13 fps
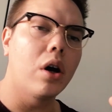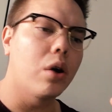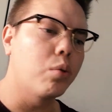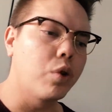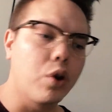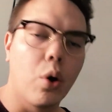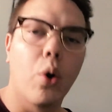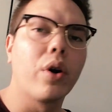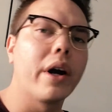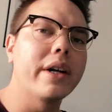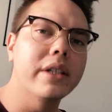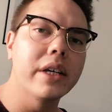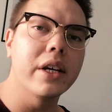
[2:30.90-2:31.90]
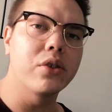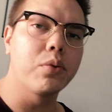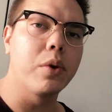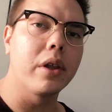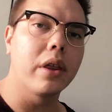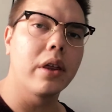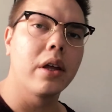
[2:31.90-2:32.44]
record
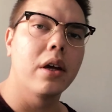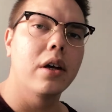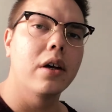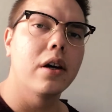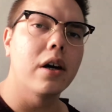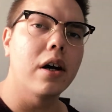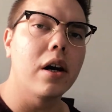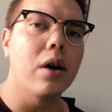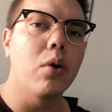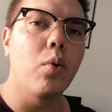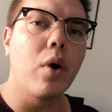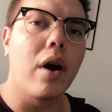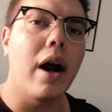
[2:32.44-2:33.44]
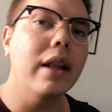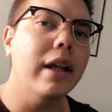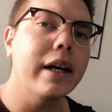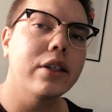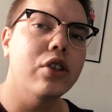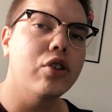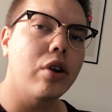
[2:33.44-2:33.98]
ideas with. Where I
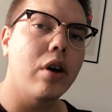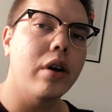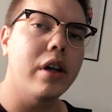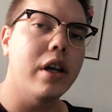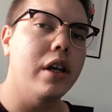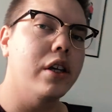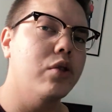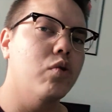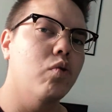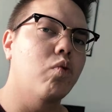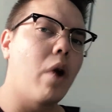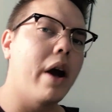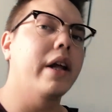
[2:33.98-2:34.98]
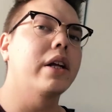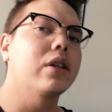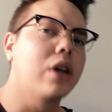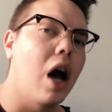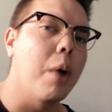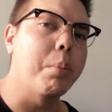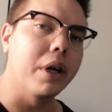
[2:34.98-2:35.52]
like to start is
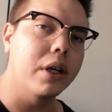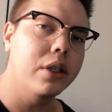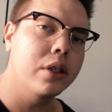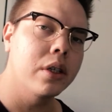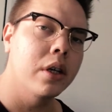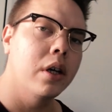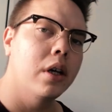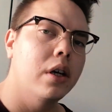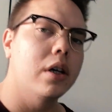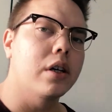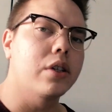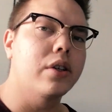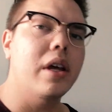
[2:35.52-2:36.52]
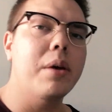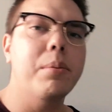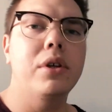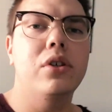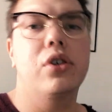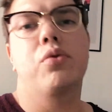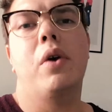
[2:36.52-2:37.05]
writing topics. So
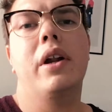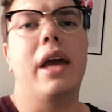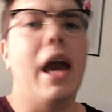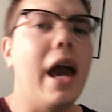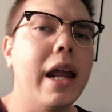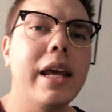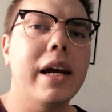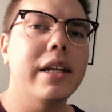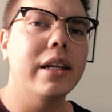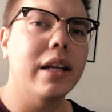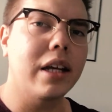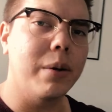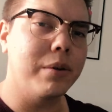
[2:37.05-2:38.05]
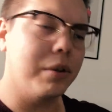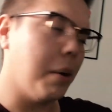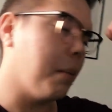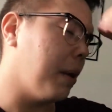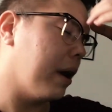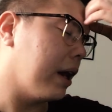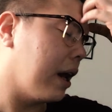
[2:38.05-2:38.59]
that means just writing any idea that comes
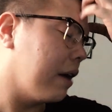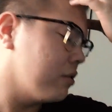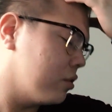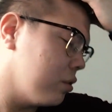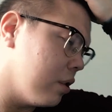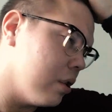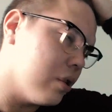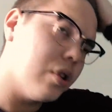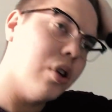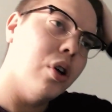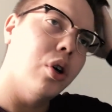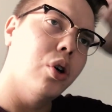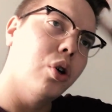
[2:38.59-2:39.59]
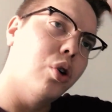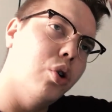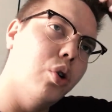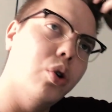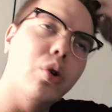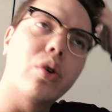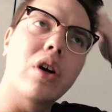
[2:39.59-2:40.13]
to my mind. I have students
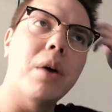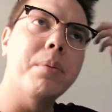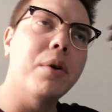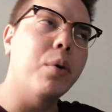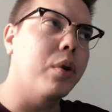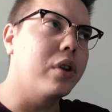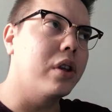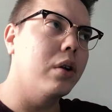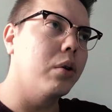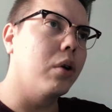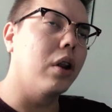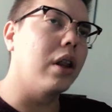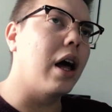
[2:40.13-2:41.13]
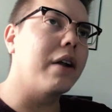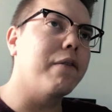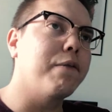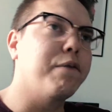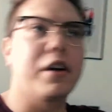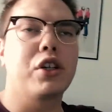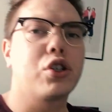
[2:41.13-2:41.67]
who come in with a
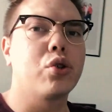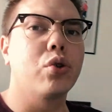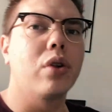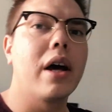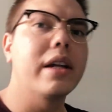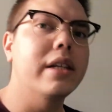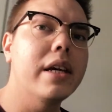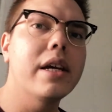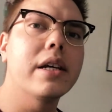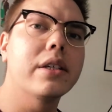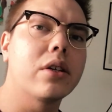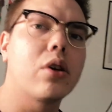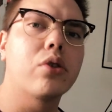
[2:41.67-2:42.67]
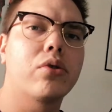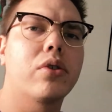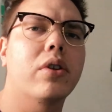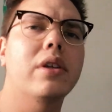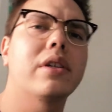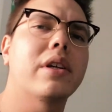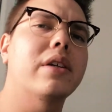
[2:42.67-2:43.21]
lot of fictional ideas and all
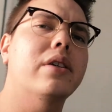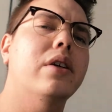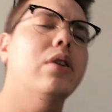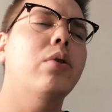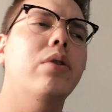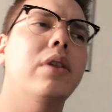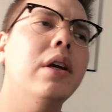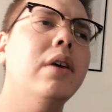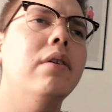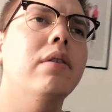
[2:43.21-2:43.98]
sorts of things, and I say, no,